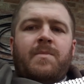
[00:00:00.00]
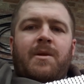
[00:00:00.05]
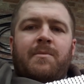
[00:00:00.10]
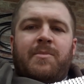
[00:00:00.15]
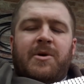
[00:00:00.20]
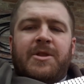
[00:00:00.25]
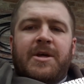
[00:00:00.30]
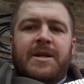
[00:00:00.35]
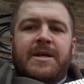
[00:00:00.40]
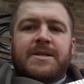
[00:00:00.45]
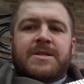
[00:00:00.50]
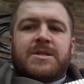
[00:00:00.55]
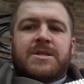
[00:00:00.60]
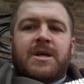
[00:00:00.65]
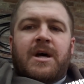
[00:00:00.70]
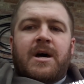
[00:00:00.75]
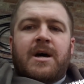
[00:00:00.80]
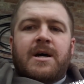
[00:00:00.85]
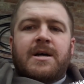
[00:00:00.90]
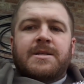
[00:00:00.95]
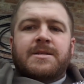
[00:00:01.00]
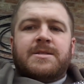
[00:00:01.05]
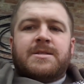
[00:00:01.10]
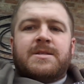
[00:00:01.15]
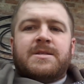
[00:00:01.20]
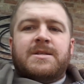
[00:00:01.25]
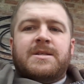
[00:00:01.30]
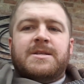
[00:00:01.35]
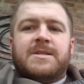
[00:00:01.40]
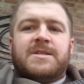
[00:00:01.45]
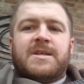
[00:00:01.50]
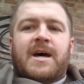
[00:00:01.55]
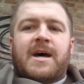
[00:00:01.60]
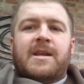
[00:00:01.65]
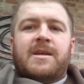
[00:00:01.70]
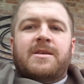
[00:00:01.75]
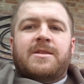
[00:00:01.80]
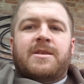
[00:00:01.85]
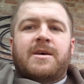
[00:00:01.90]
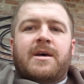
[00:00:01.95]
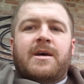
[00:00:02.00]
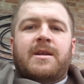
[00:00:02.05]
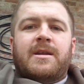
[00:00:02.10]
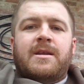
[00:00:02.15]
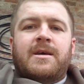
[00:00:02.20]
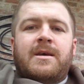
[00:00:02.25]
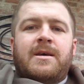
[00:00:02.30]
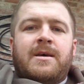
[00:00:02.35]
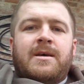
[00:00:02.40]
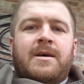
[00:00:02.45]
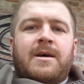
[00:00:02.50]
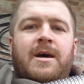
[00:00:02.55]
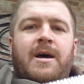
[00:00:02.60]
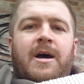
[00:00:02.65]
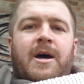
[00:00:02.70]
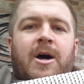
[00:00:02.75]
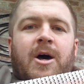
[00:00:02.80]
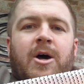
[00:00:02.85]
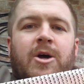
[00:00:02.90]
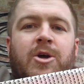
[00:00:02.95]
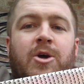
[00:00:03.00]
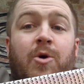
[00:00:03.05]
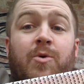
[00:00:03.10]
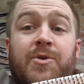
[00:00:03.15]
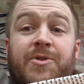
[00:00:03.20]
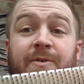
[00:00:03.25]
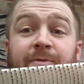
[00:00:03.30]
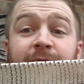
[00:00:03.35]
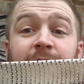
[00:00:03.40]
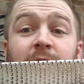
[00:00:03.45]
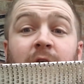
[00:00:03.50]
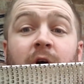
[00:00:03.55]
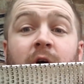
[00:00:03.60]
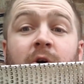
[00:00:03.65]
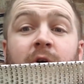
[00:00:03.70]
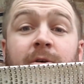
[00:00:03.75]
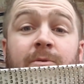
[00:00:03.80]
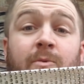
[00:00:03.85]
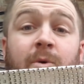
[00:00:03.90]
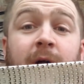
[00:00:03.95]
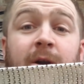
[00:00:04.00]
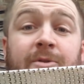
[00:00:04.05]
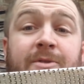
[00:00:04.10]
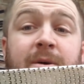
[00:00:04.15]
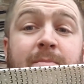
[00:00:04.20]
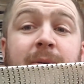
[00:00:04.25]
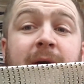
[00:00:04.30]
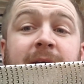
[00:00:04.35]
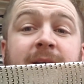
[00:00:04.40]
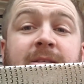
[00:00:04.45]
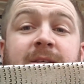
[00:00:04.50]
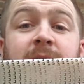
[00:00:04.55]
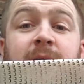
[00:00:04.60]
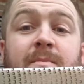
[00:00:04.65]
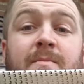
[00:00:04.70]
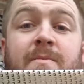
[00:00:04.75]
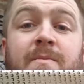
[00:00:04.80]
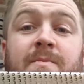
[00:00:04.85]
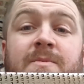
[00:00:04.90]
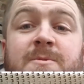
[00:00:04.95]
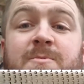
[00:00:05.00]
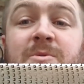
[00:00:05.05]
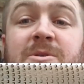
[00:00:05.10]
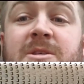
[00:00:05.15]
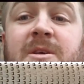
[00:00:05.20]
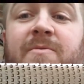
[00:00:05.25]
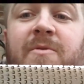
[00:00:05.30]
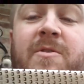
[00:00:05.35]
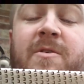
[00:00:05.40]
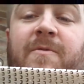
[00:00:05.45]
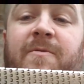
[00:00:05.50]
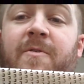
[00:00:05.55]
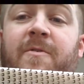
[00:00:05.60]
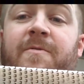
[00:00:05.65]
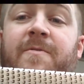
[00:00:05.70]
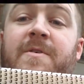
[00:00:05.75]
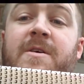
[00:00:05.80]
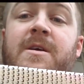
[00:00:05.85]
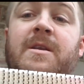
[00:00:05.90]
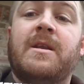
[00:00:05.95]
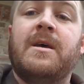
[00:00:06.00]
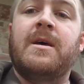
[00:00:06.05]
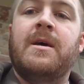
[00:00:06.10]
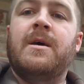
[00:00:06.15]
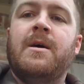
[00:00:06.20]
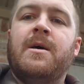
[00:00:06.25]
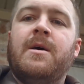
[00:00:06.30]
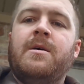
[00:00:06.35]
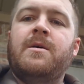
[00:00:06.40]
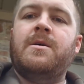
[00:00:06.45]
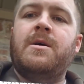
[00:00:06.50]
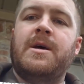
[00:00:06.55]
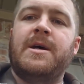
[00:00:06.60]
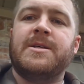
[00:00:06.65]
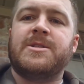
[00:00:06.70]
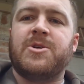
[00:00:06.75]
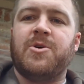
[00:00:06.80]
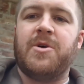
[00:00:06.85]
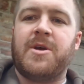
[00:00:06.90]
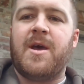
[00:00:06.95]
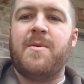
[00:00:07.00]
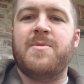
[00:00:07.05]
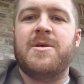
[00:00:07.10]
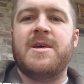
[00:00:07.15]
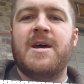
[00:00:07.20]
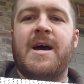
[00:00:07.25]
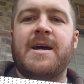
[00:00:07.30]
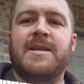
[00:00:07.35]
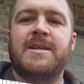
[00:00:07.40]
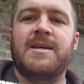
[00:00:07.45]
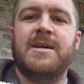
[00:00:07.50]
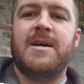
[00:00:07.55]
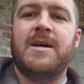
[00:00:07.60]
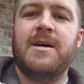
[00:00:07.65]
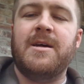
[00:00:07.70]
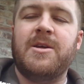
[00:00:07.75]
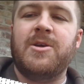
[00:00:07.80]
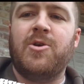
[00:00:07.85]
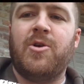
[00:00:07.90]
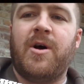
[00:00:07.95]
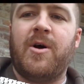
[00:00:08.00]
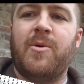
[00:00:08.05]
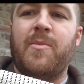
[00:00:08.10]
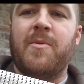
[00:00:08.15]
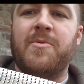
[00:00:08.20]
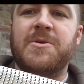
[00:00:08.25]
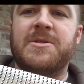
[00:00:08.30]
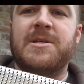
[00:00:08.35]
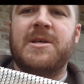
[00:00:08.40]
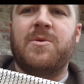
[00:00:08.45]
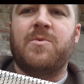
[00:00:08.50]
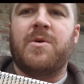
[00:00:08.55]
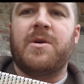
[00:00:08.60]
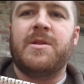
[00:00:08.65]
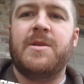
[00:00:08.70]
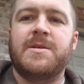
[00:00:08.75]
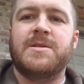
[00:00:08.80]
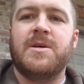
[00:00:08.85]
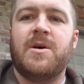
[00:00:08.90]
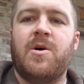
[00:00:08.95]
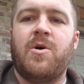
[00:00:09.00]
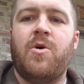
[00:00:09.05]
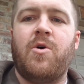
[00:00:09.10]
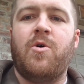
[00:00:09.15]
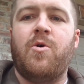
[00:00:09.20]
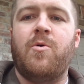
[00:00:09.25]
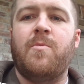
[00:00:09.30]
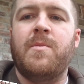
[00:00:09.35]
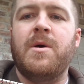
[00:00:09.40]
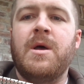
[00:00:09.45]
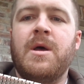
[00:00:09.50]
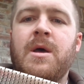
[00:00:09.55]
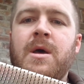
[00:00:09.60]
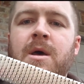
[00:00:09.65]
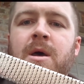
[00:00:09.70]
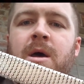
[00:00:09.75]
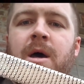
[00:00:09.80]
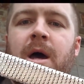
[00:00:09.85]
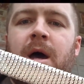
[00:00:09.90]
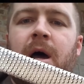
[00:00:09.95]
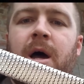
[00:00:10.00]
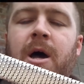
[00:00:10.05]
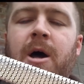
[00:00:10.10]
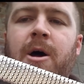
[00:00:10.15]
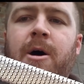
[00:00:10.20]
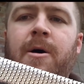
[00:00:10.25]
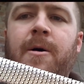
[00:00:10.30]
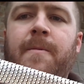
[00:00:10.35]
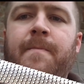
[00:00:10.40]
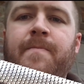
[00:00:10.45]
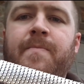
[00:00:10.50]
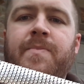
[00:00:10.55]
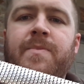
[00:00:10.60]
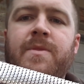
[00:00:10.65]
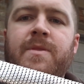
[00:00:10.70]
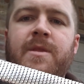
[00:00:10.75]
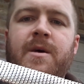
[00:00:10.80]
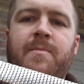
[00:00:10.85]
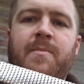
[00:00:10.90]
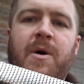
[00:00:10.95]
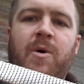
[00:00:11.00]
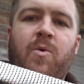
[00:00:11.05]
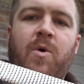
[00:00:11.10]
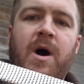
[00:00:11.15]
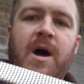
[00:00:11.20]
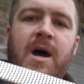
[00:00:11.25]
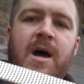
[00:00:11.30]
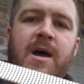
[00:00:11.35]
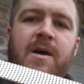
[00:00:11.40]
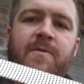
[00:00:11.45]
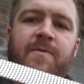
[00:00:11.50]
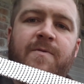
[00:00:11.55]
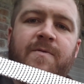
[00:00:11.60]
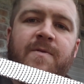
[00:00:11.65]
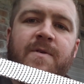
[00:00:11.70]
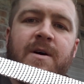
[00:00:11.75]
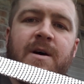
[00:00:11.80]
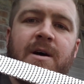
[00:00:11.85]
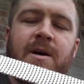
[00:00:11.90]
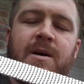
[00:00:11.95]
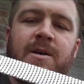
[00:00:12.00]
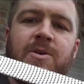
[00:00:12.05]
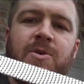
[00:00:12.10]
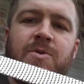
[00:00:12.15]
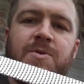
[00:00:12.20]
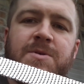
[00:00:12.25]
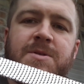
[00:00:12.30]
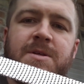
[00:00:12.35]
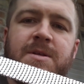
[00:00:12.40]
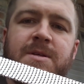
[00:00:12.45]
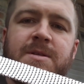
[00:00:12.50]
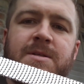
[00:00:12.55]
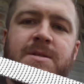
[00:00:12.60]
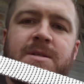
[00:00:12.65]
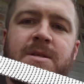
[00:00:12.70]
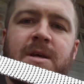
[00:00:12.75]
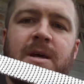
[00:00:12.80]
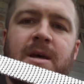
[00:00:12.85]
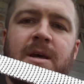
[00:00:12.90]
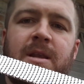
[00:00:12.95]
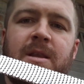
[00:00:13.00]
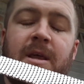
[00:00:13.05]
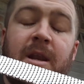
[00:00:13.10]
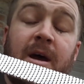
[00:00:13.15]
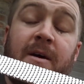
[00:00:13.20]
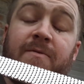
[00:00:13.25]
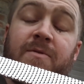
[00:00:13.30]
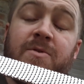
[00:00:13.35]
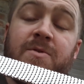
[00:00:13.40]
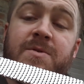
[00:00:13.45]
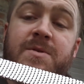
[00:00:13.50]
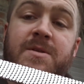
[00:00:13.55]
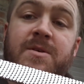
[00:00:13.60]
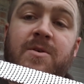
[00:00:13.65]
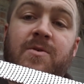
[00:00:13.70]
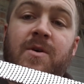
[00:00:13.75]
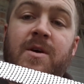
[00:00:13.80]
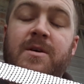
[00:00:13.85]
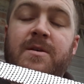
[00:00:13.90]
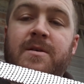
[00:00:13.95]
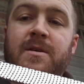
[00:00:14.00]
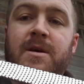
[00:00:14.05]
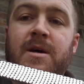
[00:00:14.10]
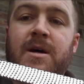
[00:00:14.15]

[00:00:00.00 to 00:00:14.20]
but then his sons decided that go with the flow, and why don't they make some specifically for feet. So it gave me the idea. I remember seeing one of these at home that my wife uses, and that I've used to grate